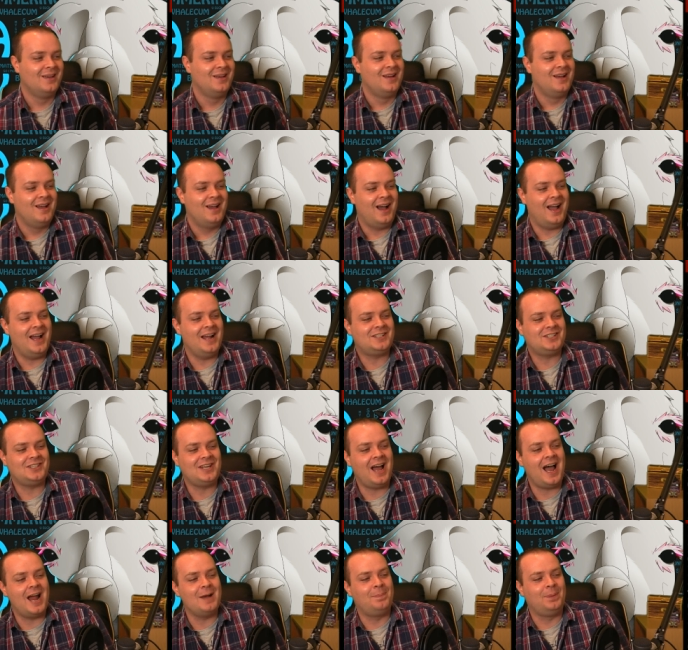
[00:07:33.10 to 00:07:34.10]
I had
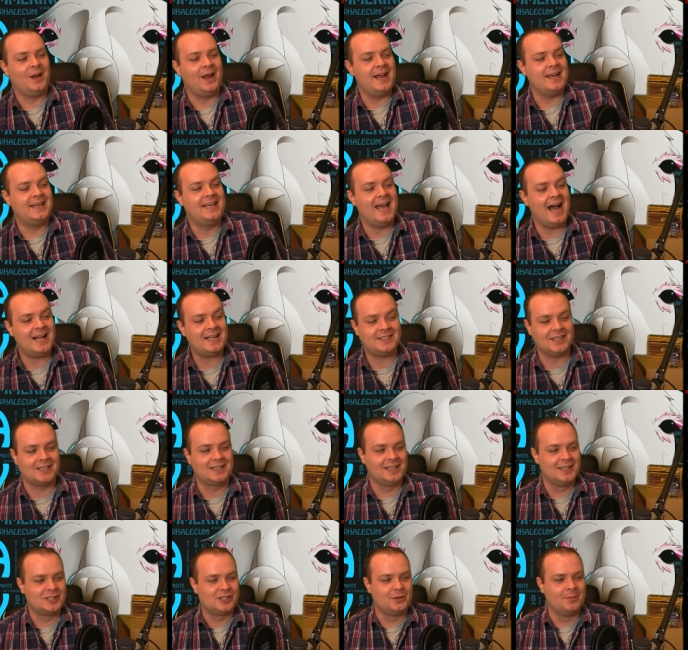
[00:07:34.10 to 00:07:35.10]
started playing
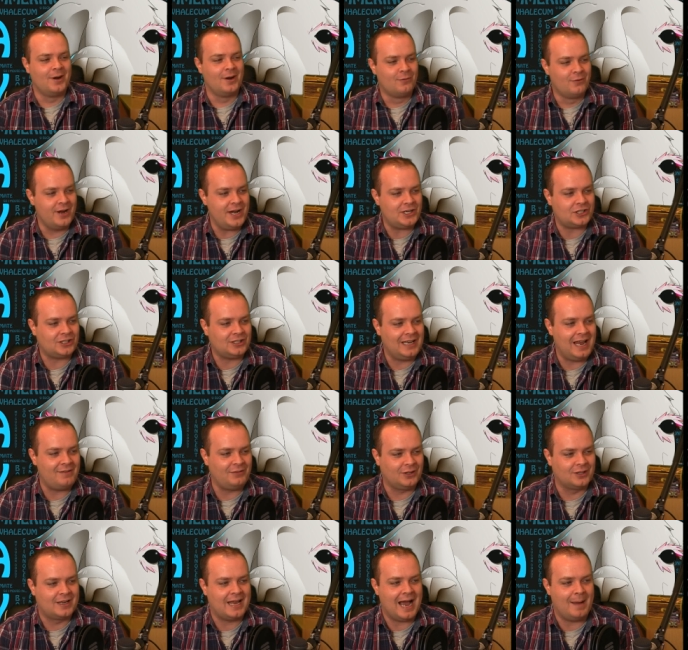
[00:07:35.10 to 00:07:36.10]
Cataclysm and reached
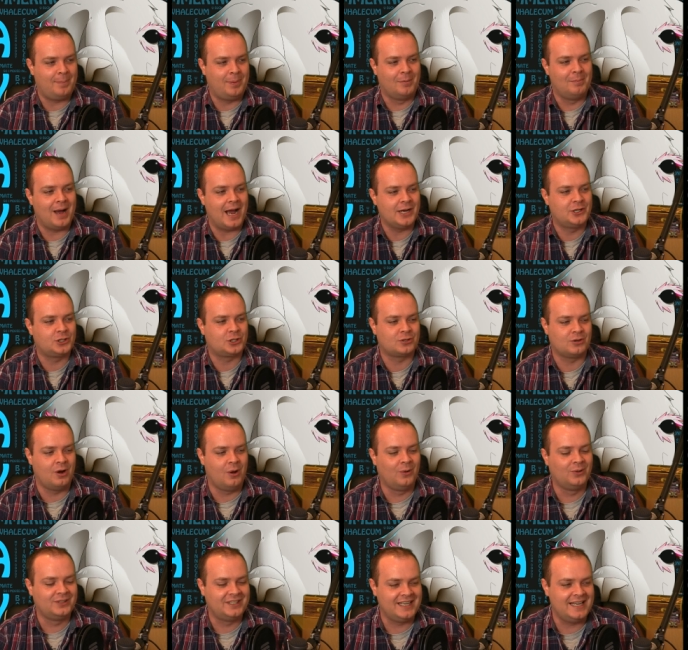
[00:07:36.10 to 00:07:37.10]
level cap on my
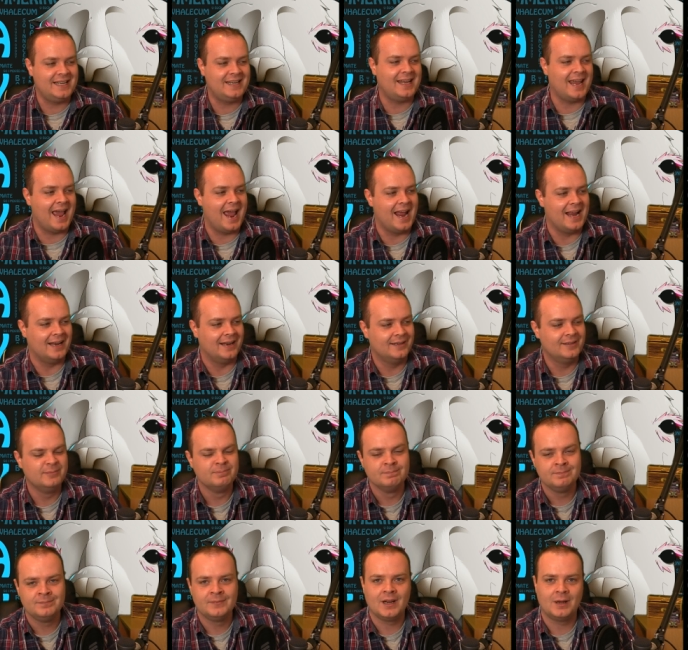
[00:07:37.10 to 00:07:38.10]
Troll DK.
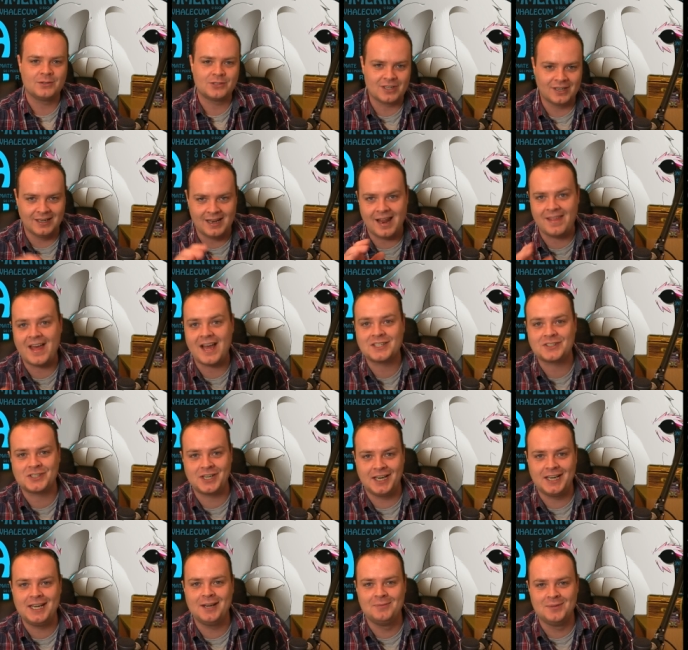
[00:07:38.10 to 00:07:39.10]
I was going to let that
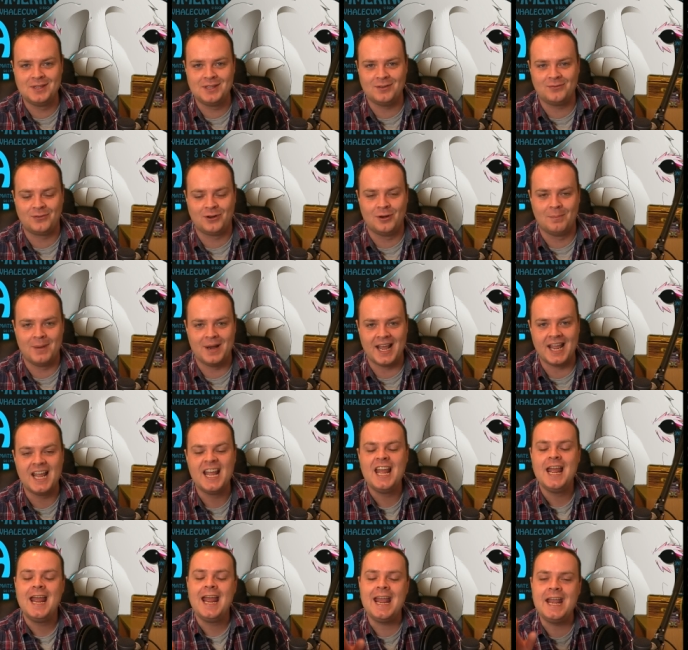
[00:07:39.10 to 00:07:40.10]
sink in with you for a minute.
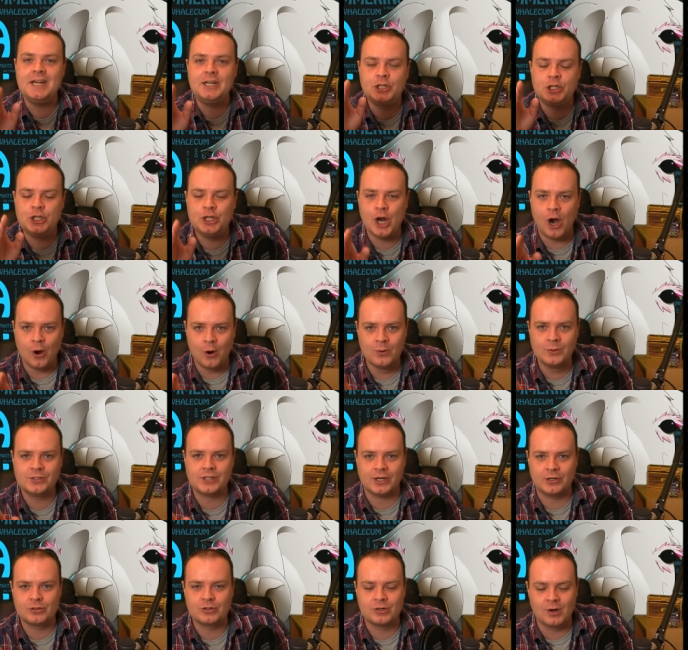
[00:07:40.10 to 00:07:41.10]
He chose a
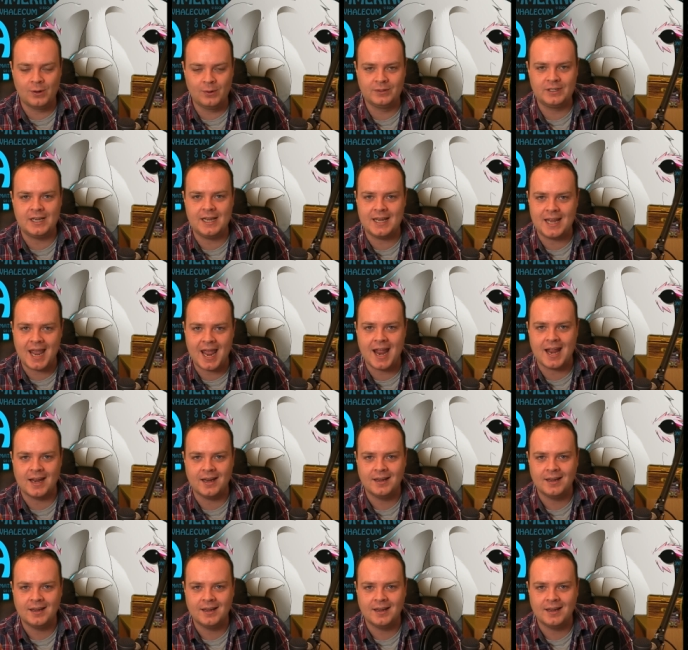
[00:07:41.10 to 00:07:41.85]
Troll DK.